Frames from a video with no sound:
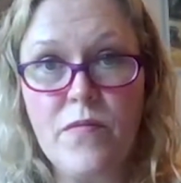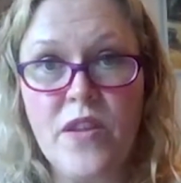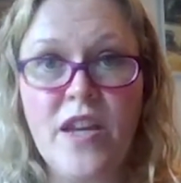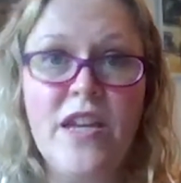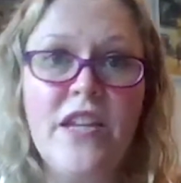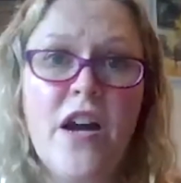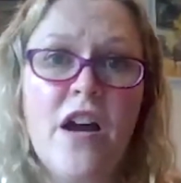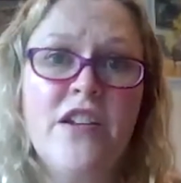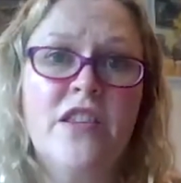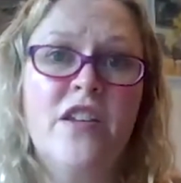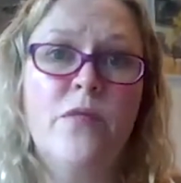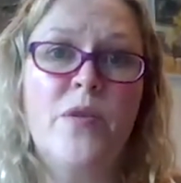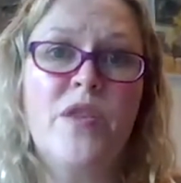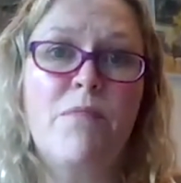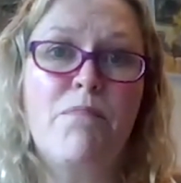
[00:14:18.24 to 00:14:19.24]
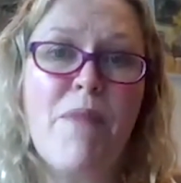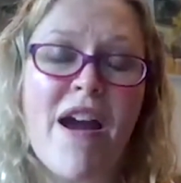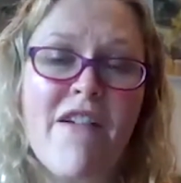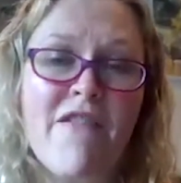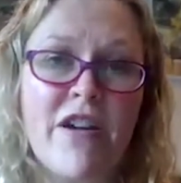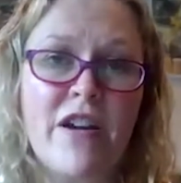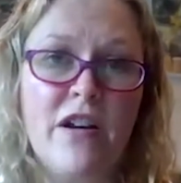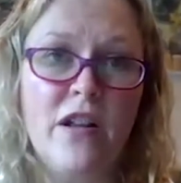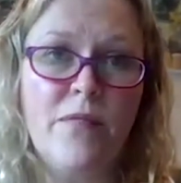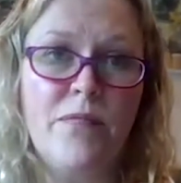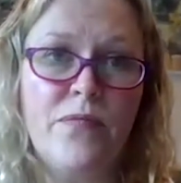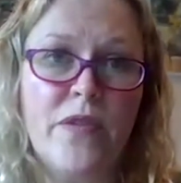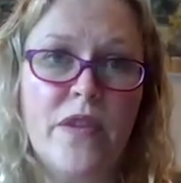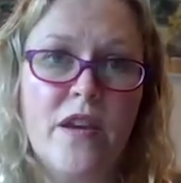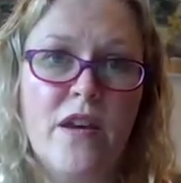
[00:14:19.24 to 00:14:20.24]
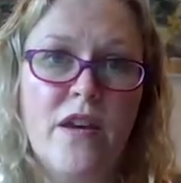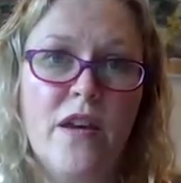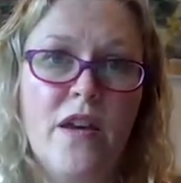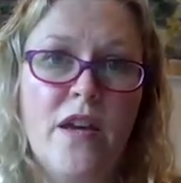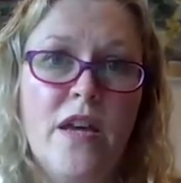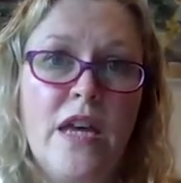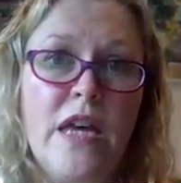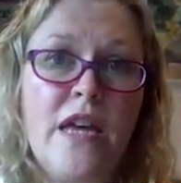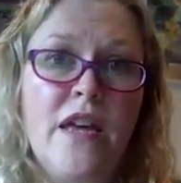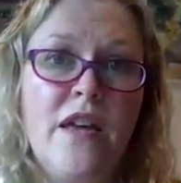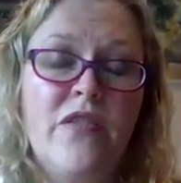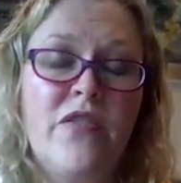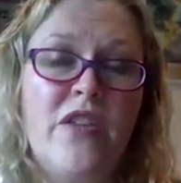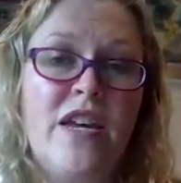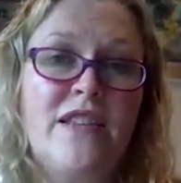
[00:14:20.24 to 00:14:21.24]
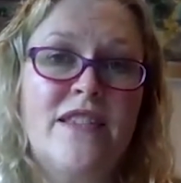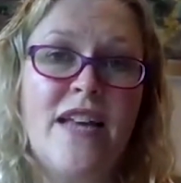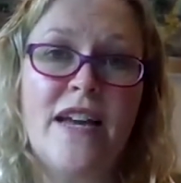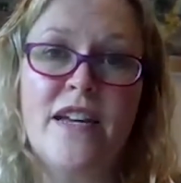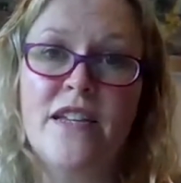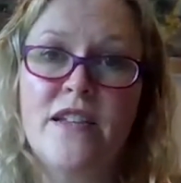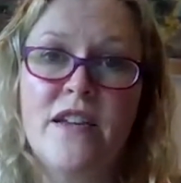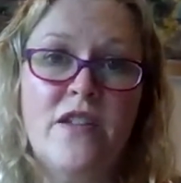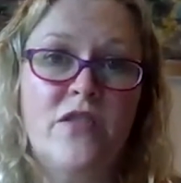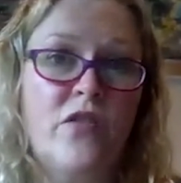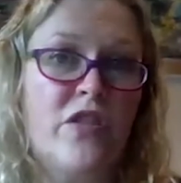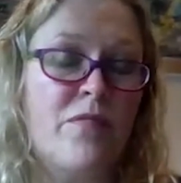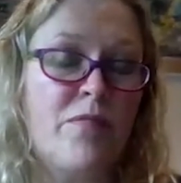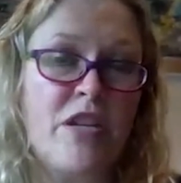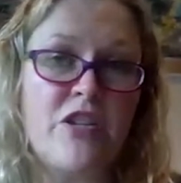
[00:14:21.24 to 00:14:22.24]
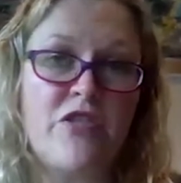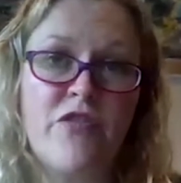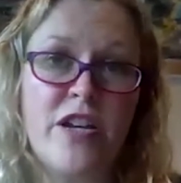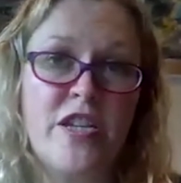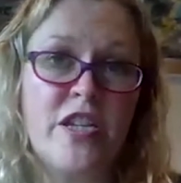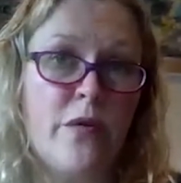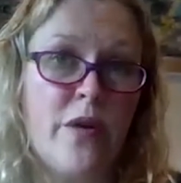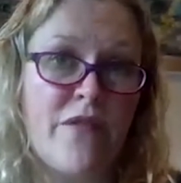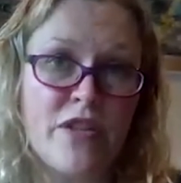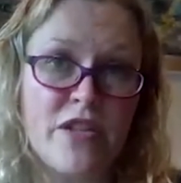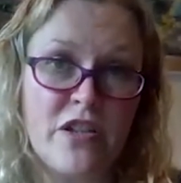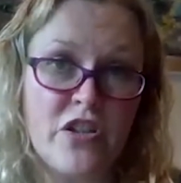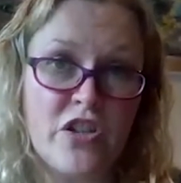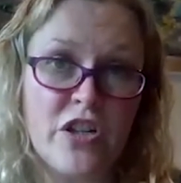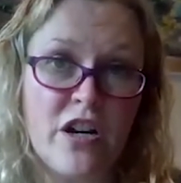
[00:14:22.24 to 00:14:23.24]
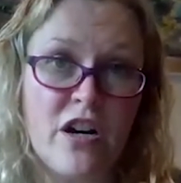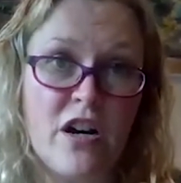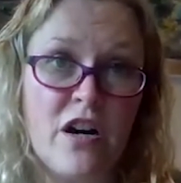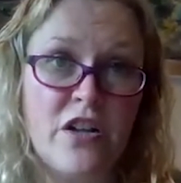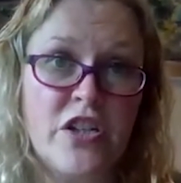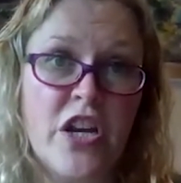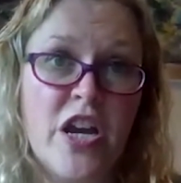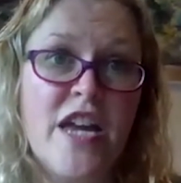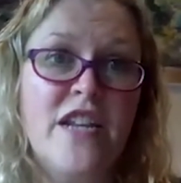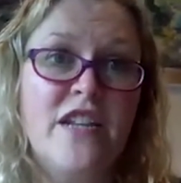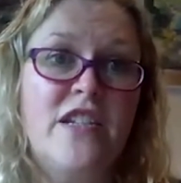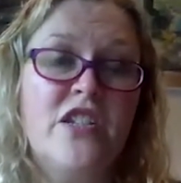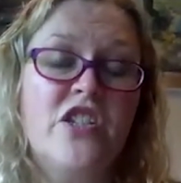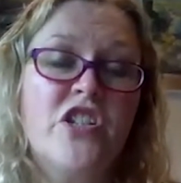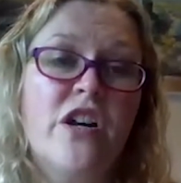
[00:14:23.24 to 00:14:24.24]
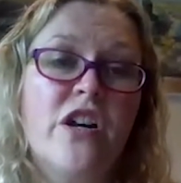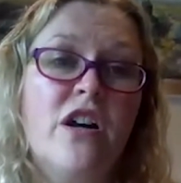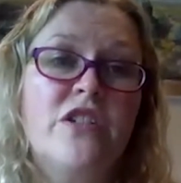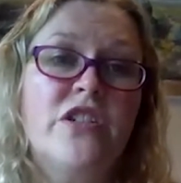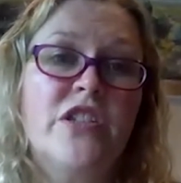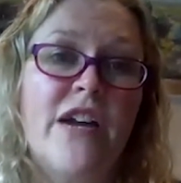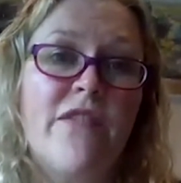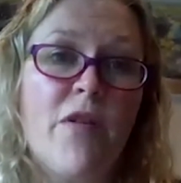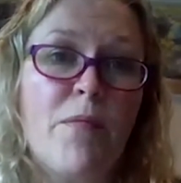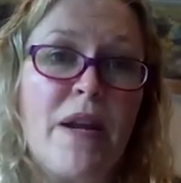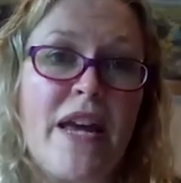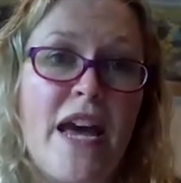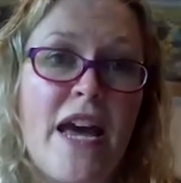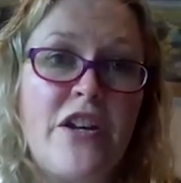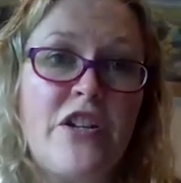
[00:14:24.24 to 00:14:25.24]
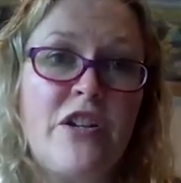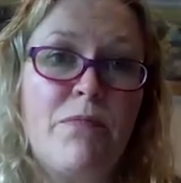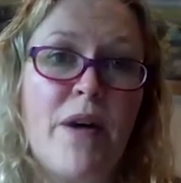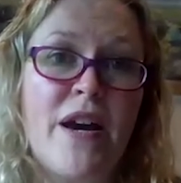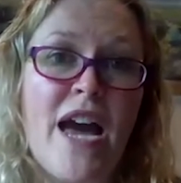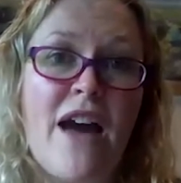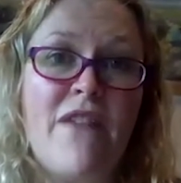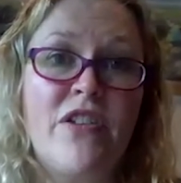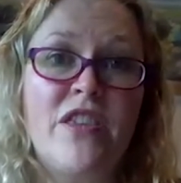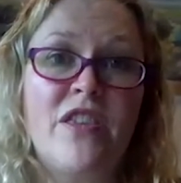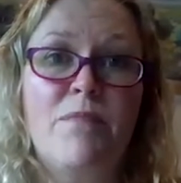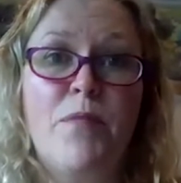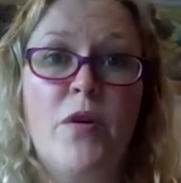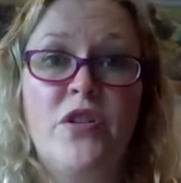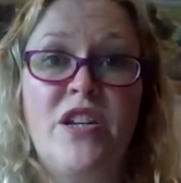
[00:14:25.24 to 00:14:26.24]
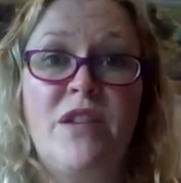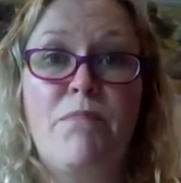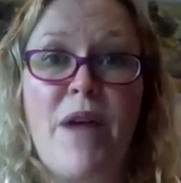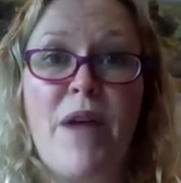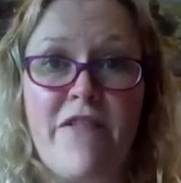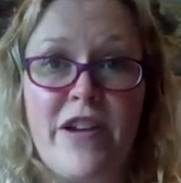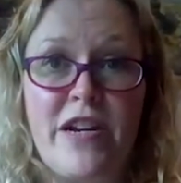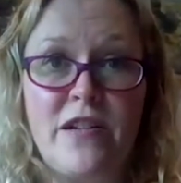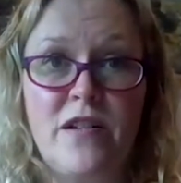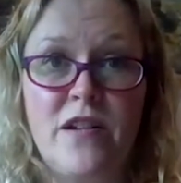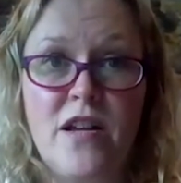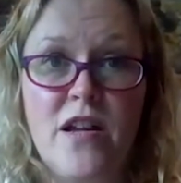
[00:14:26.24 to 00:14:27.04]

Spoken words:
He noted that with a burial, the executors or the administrator, whoever's in charge, discharges their obligation by having the body buried.